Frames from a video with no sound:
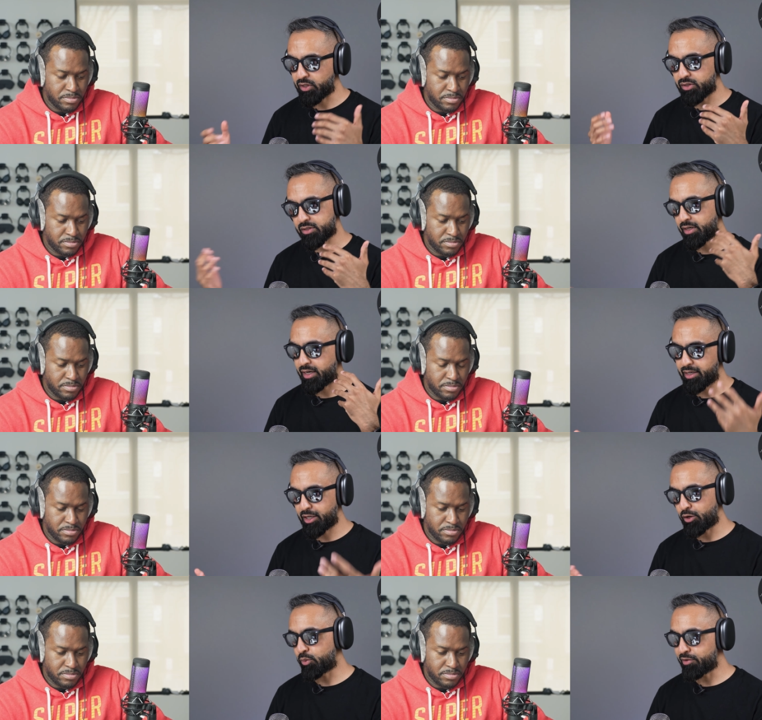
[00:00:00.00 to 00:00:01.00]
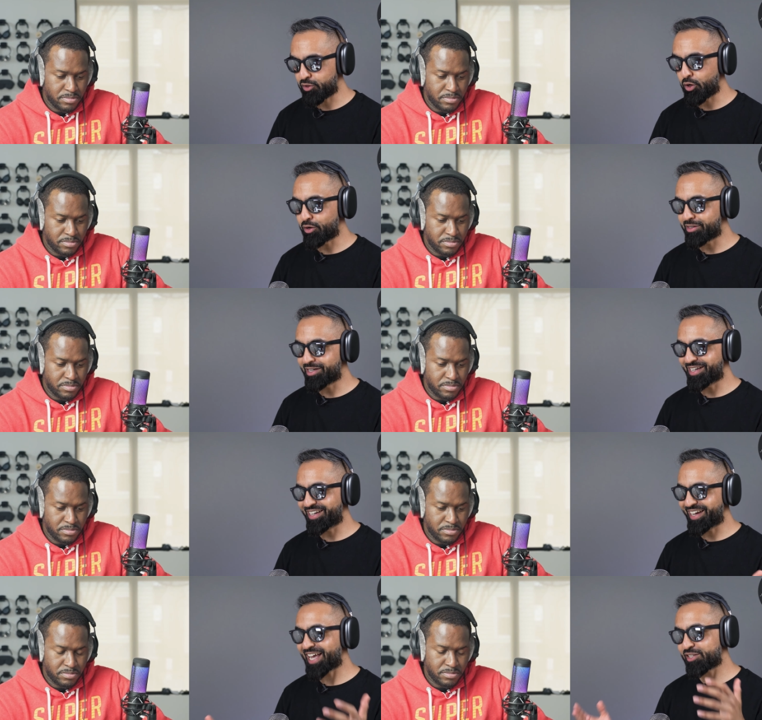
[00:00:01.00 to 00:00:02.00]
Speaker 1: because you know, we've not
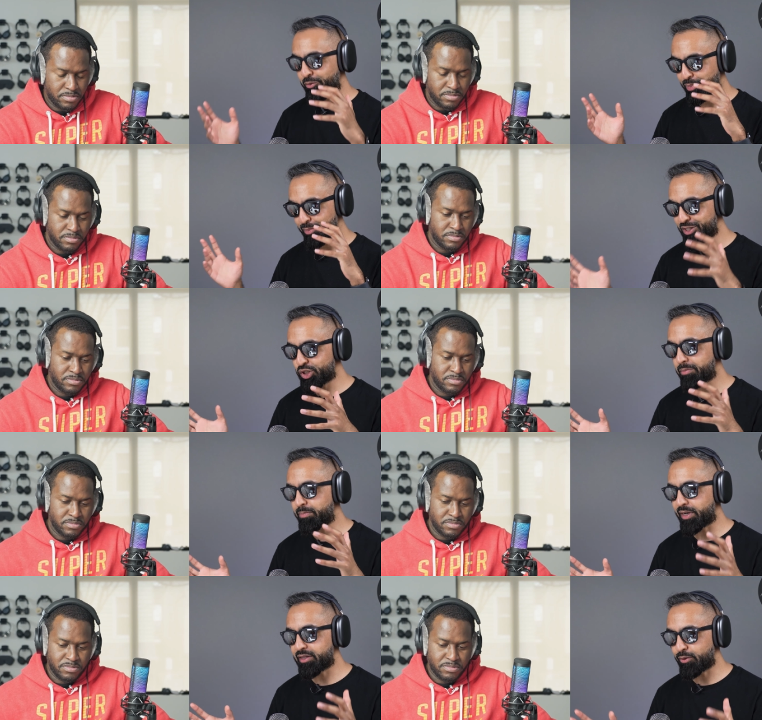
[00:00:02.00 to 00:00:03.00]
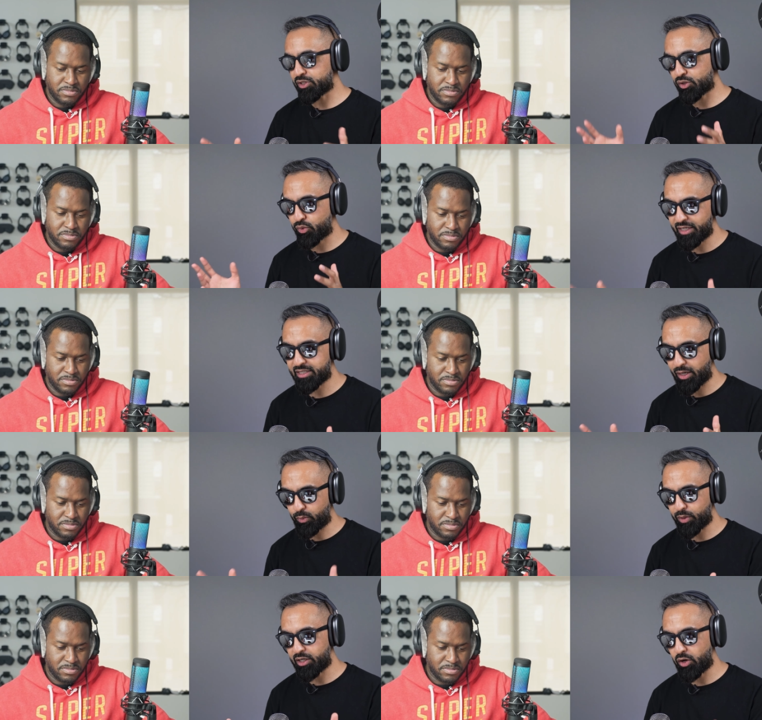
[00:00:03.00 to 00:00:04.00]
asked for permission, but there was a creator
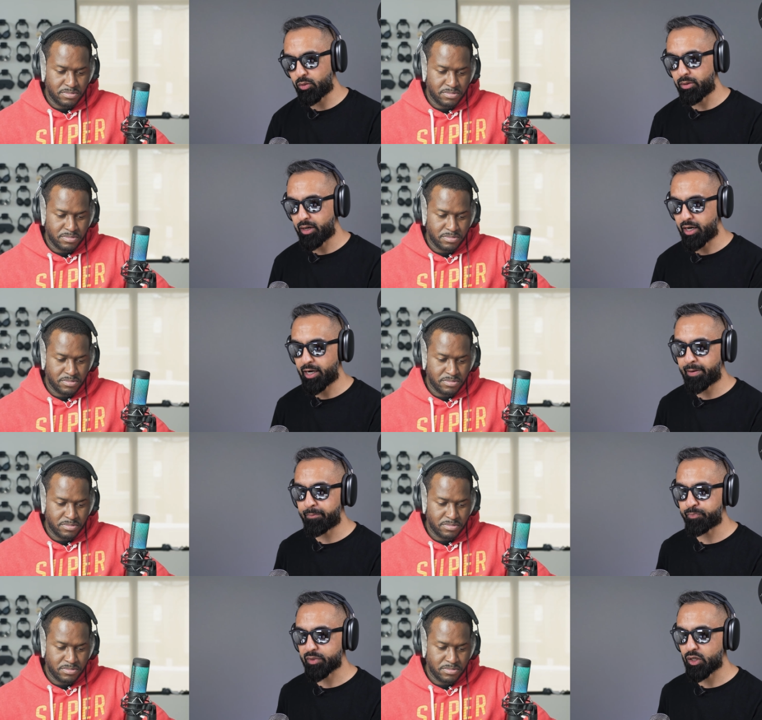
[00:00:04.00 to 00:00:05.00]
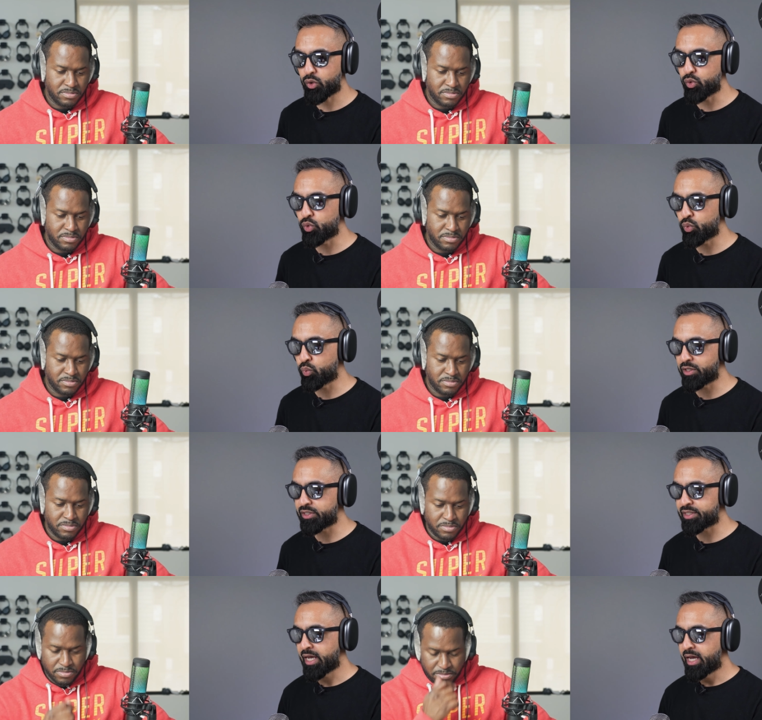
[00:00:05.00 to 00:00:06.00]
that we know who
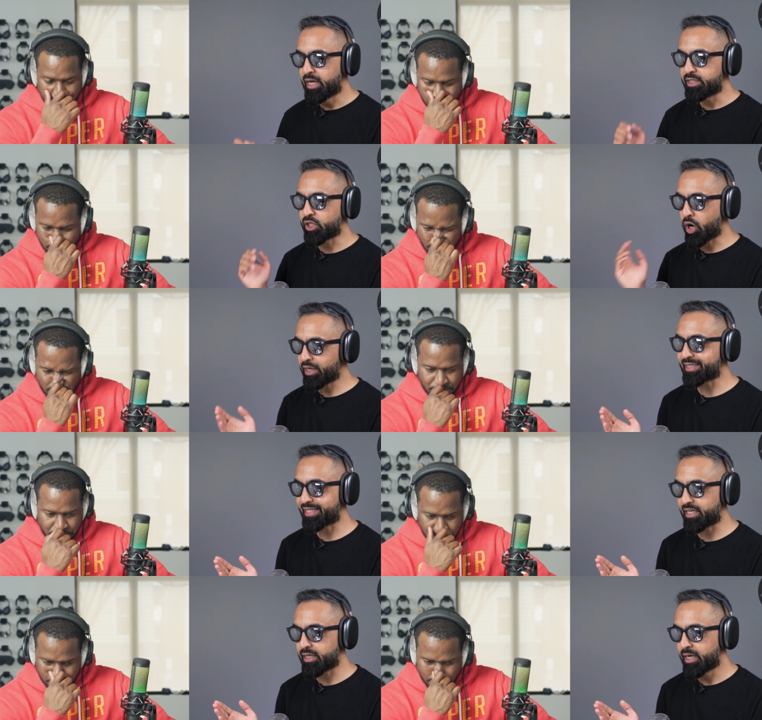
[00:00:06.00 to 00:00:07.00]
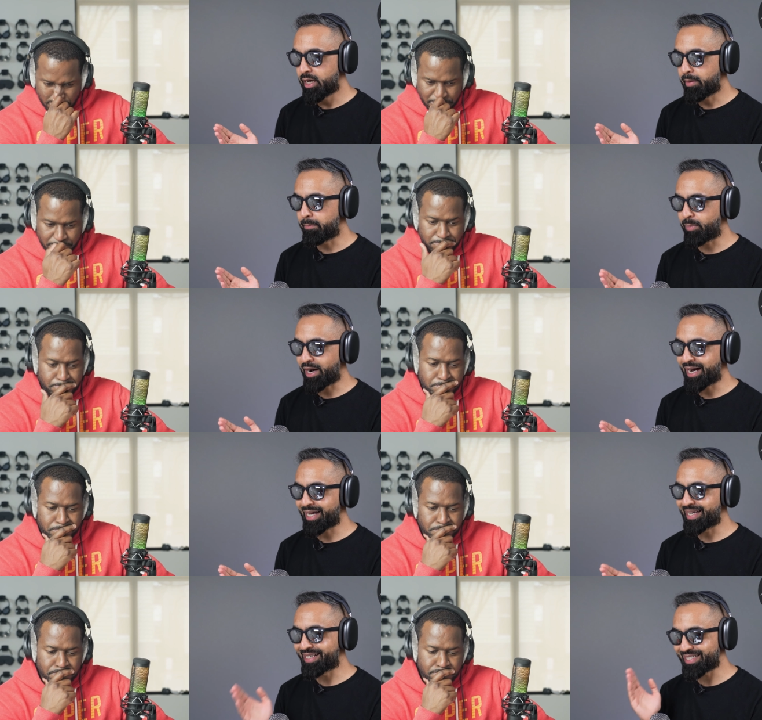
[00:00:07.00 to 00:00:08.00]
was targeted
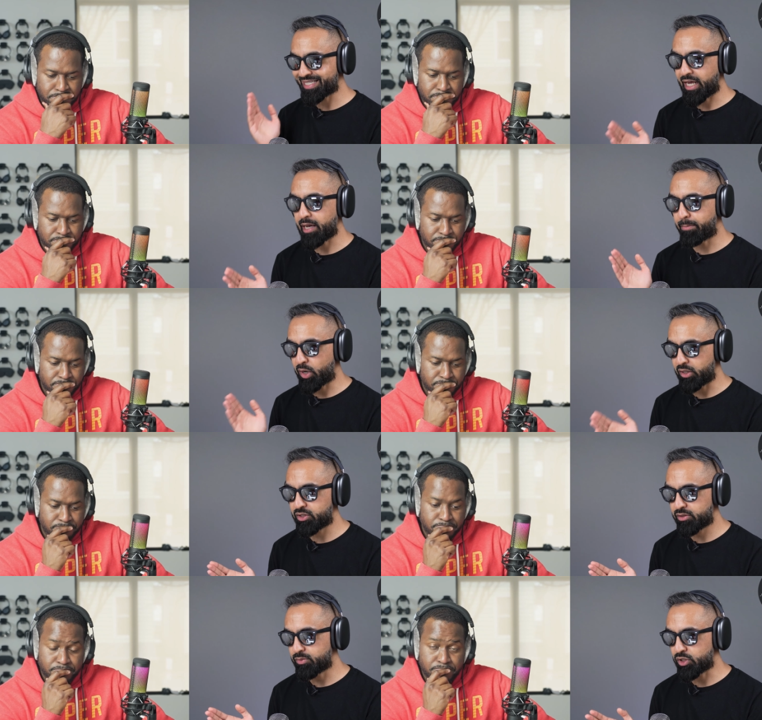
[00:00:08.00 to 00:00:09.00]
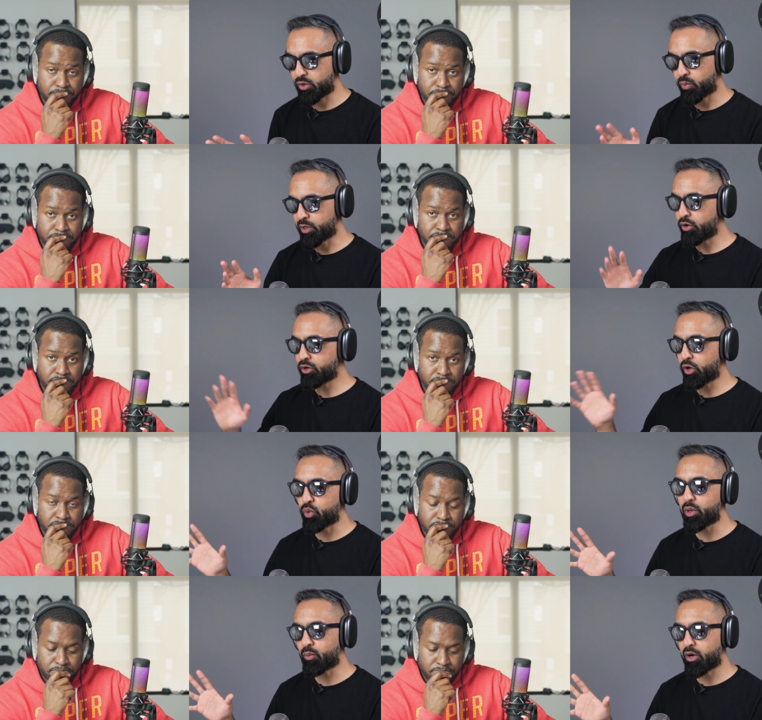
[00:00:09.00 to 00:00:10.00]
by dislike bots. So we don't know
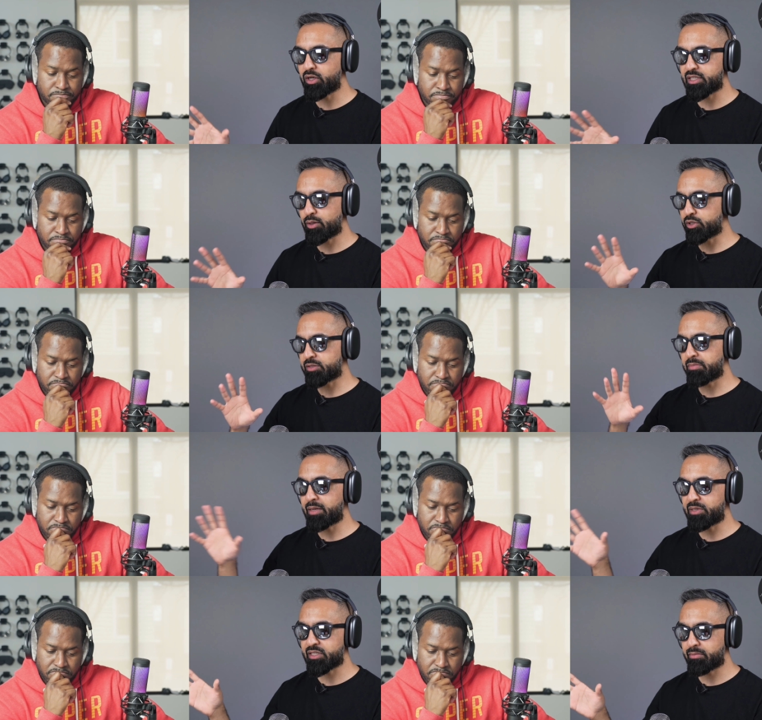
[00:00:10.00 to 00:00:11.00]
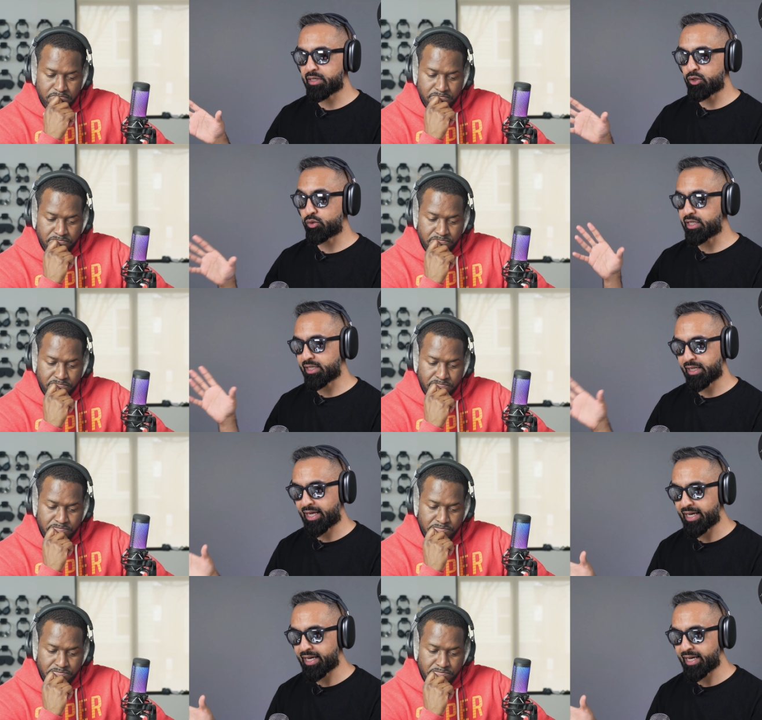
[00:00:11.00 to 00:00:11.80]
who it was. It was maybe somebody who didn't